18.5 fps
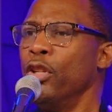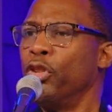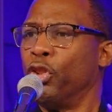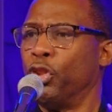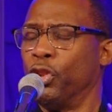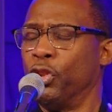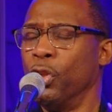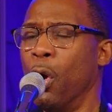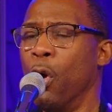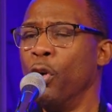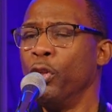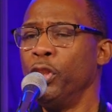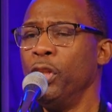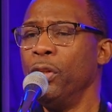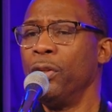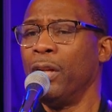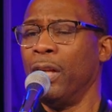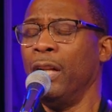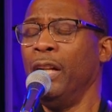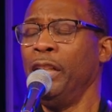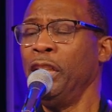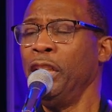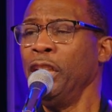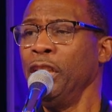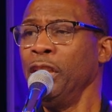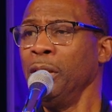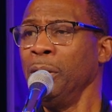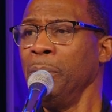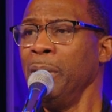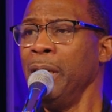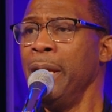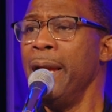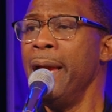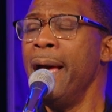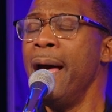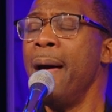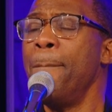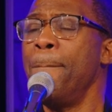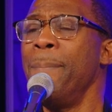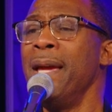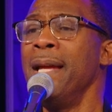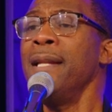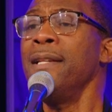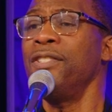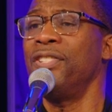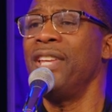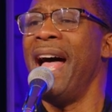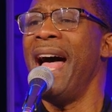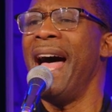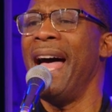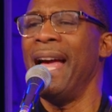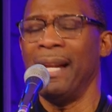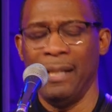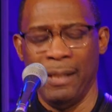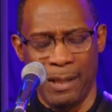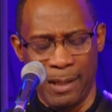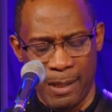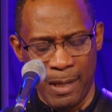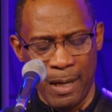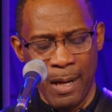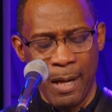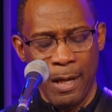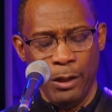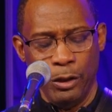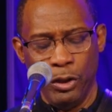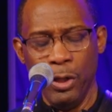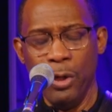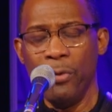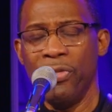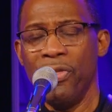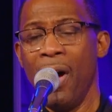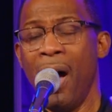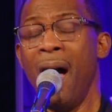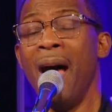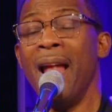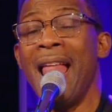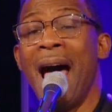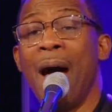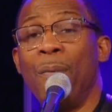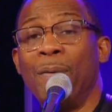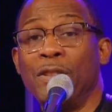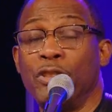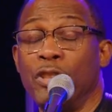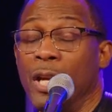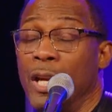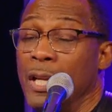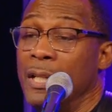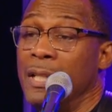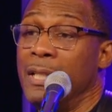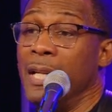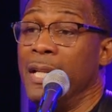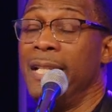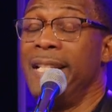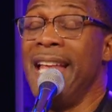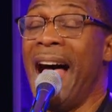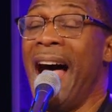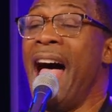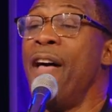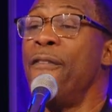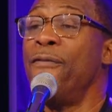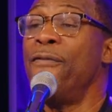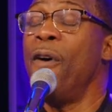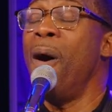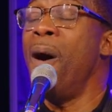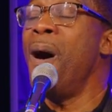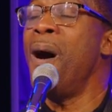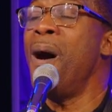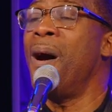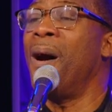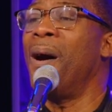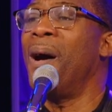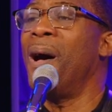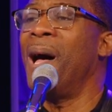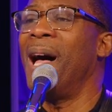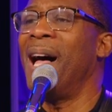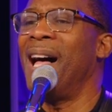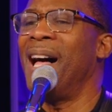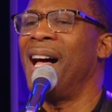So you cleaned me up inside. You thought I was to die for,